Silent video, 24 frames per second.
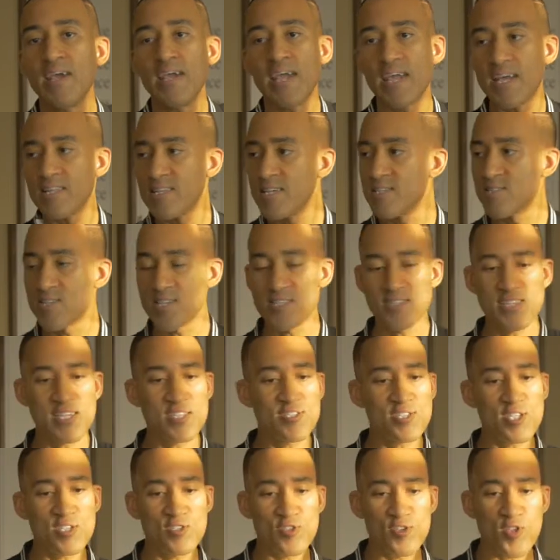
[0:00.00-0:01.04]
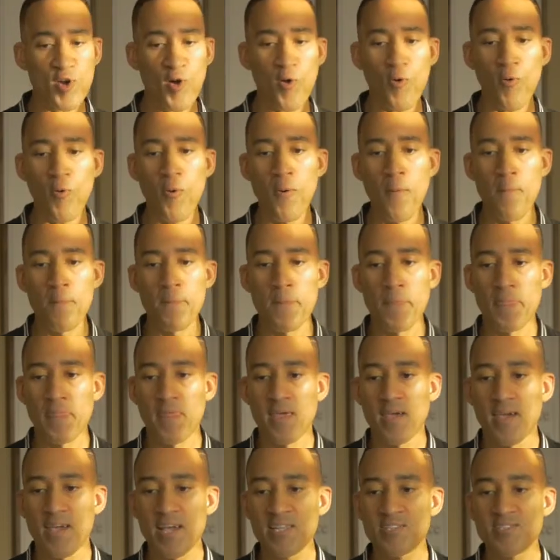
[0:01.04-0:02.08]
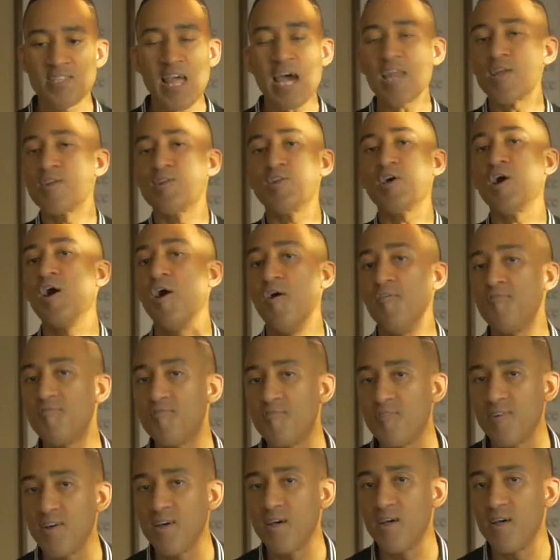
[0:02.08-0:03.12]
It's as though it's not enough